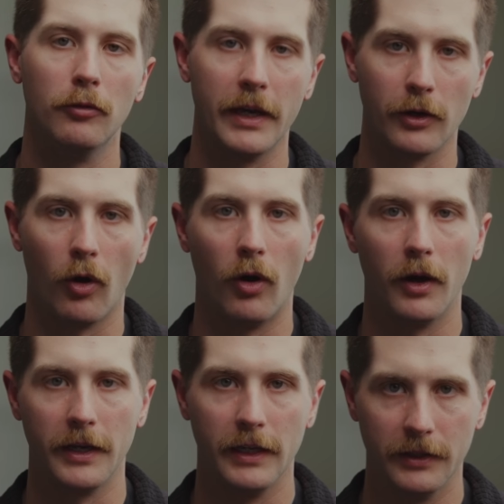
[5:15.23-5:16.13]
later
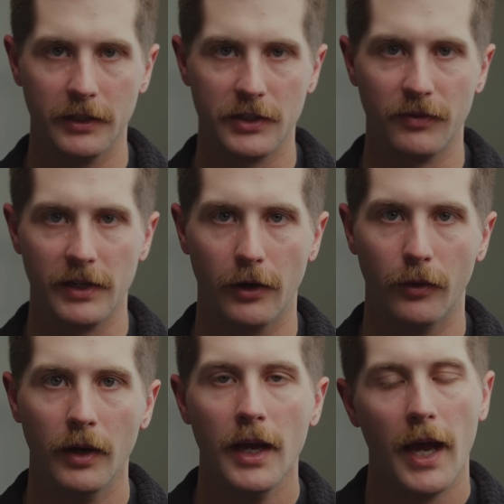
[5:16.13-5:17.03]
on in this video.
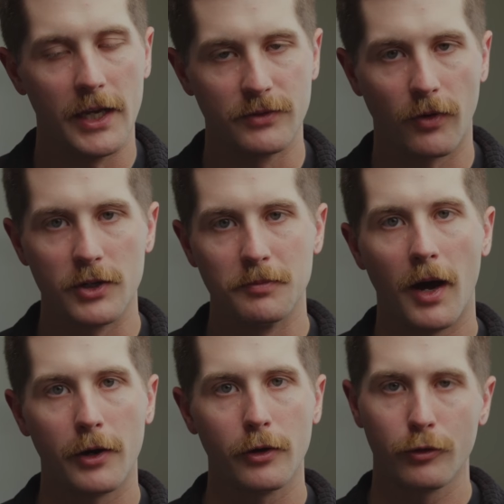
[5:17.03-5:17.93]
As far as
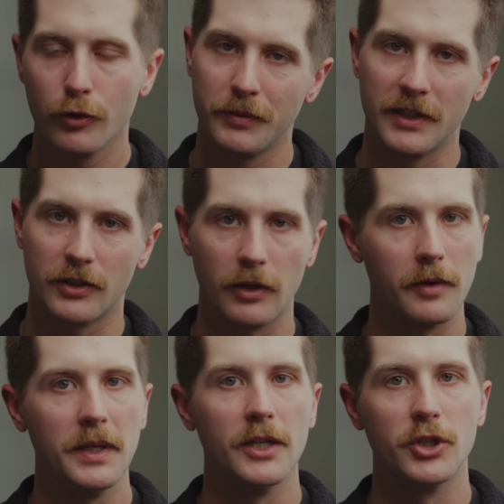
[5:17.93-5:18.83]
moderate croup, this is going to
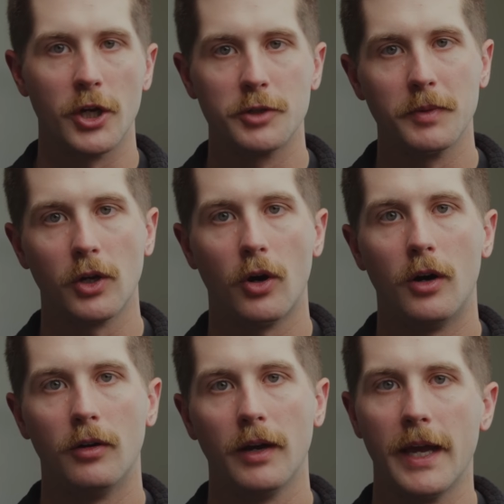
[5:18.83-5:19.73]
be a judgment
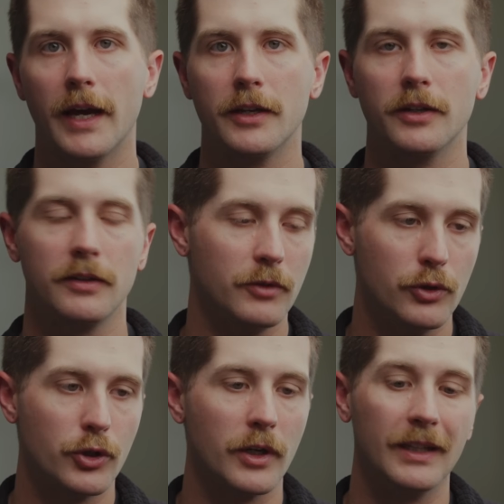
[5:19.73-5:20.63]
call and you
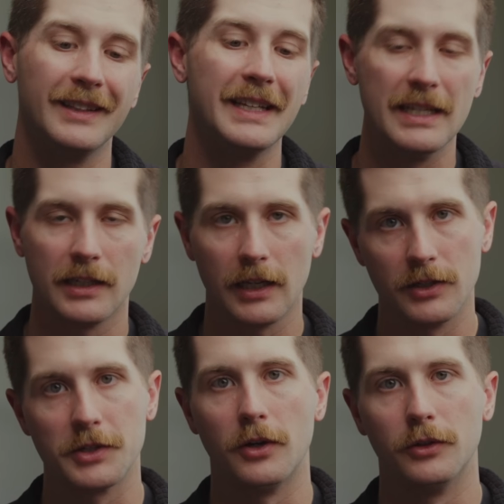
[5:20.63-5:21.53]
should at least
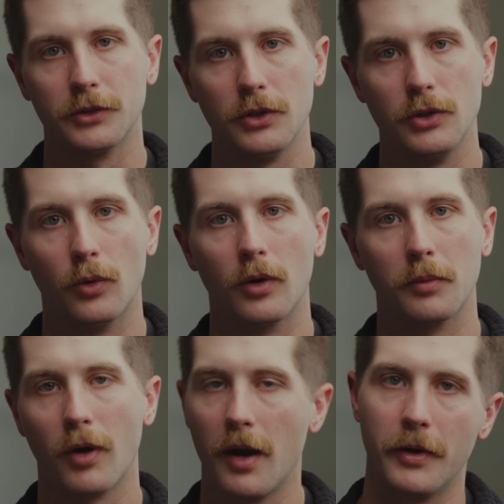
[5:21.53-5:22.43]
consult your
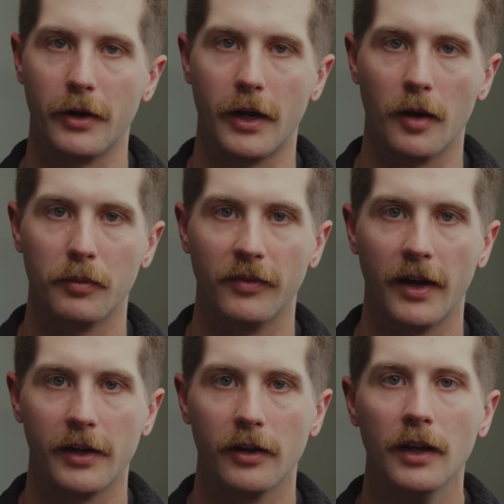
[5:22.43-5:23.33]
primary care
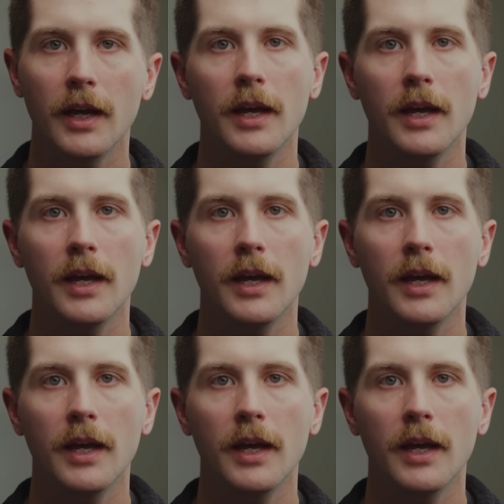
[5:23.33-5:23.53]
provider.